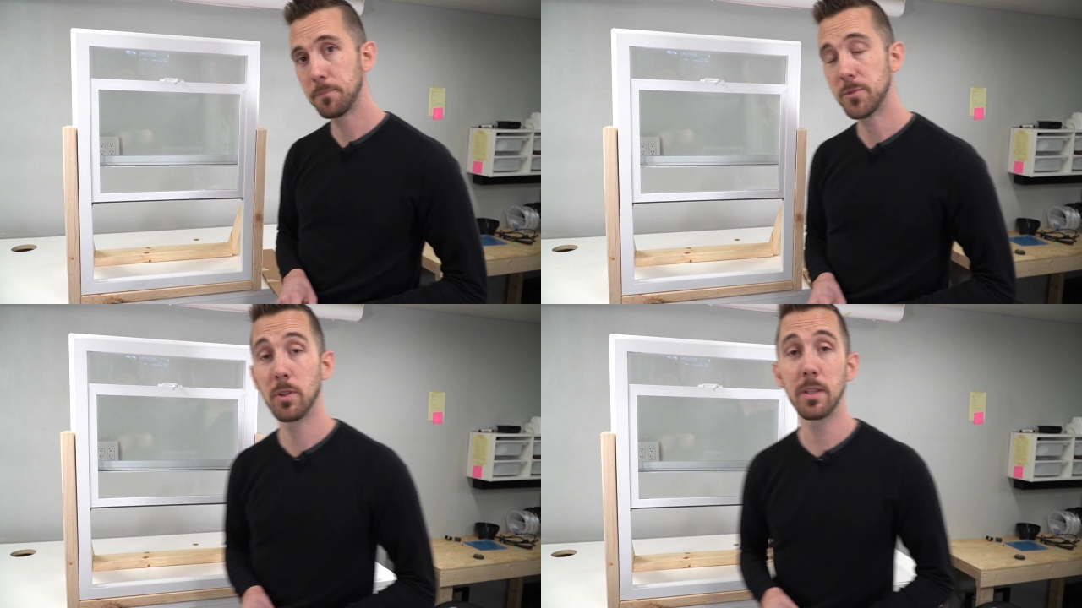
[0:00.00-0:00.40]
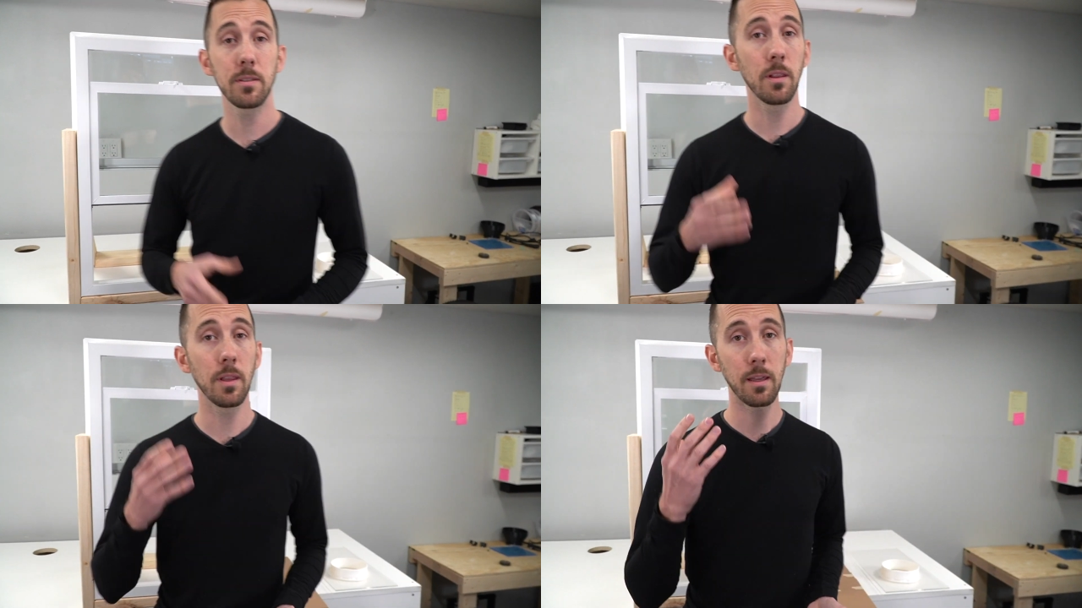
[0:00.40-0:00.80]
So that's
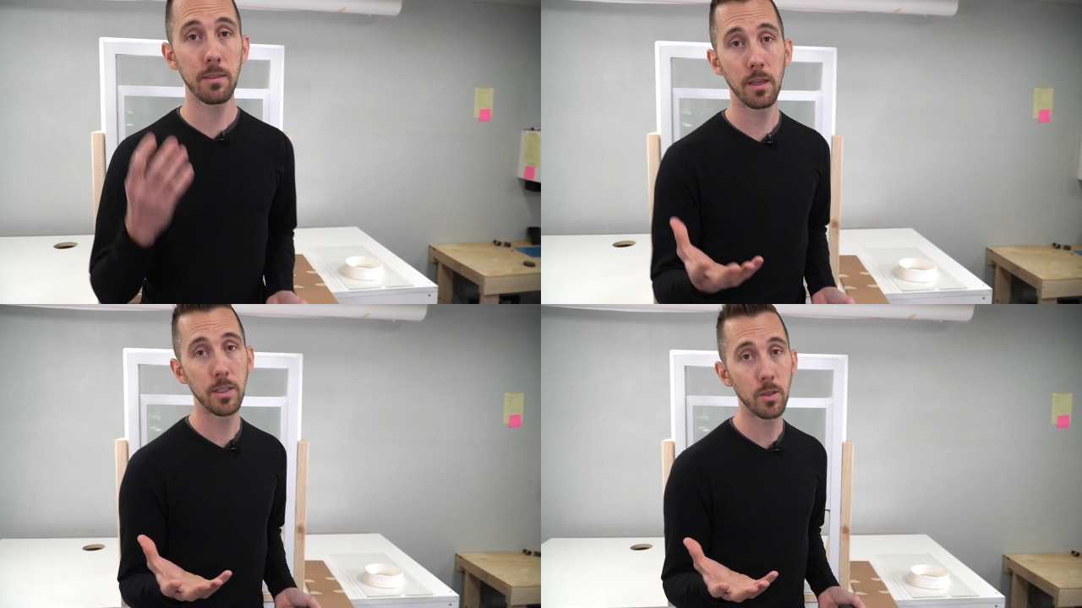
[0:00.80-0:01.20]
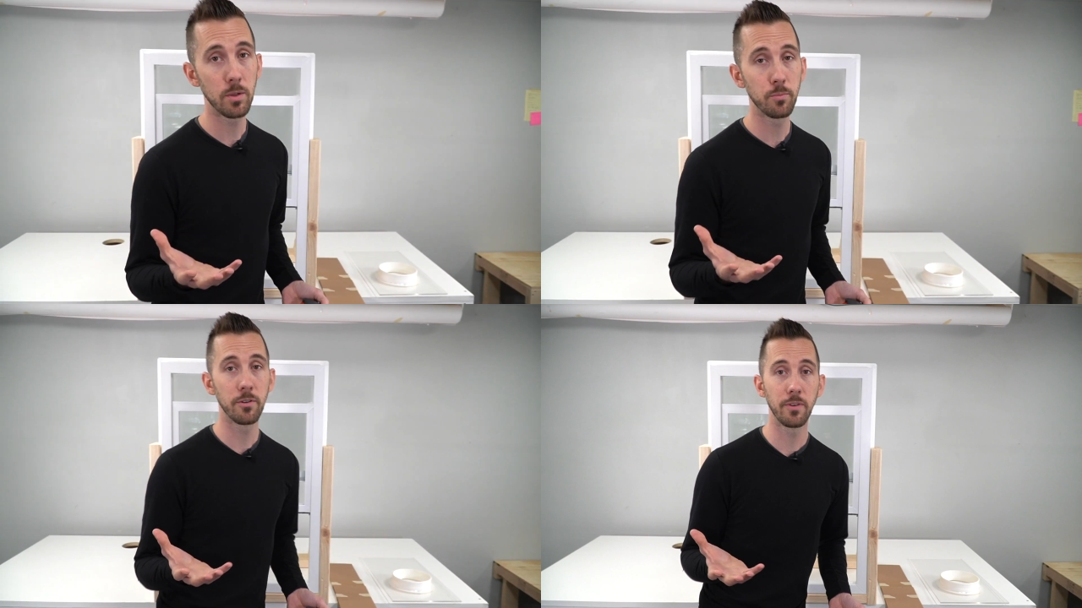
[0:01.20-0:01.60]
the length that you
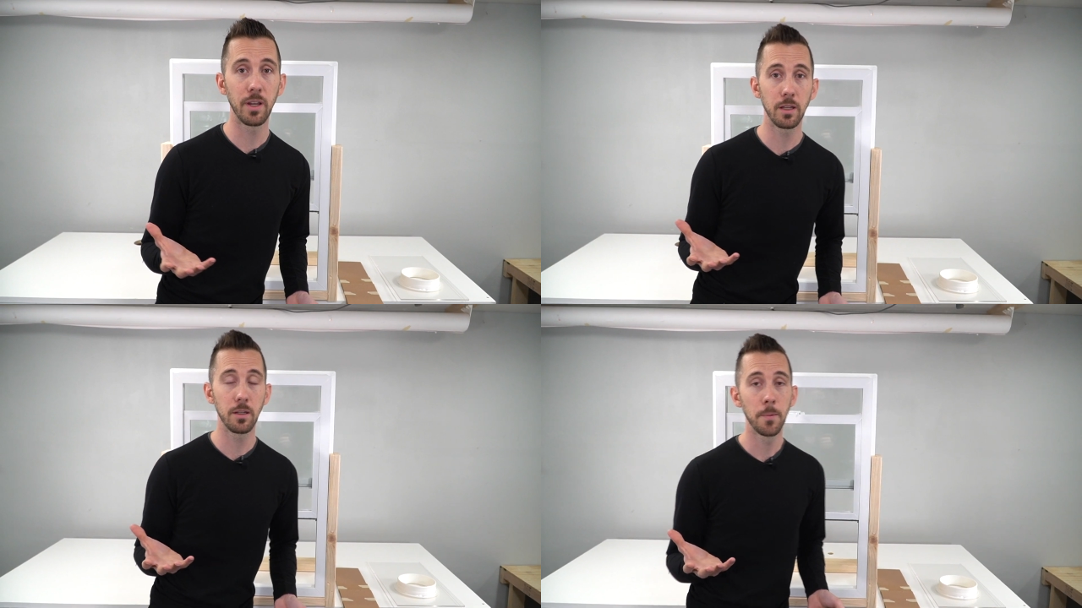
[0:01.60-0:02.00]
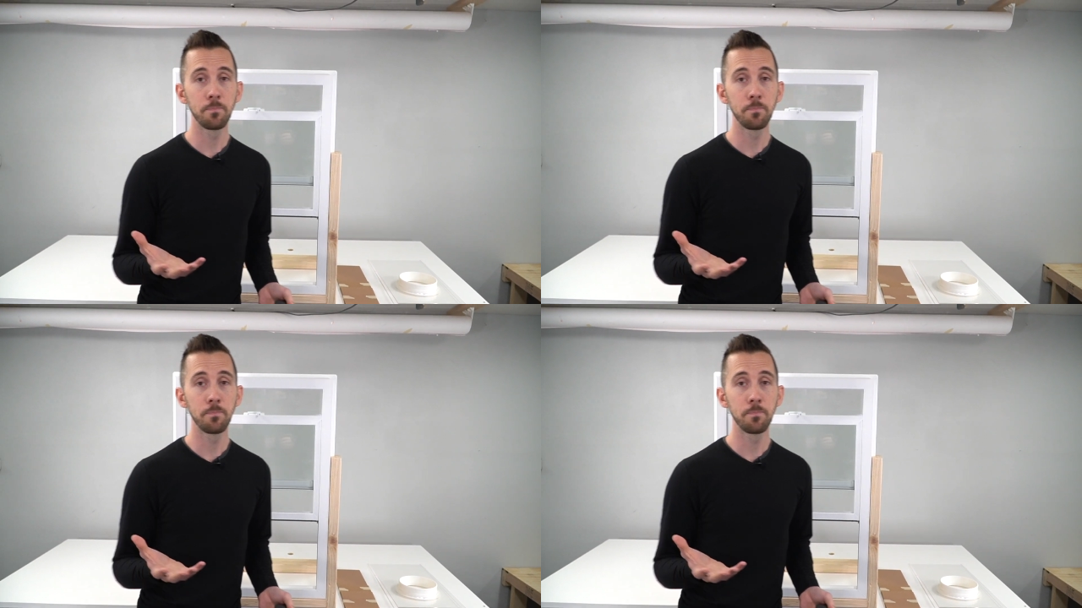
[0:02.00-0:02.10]
would provide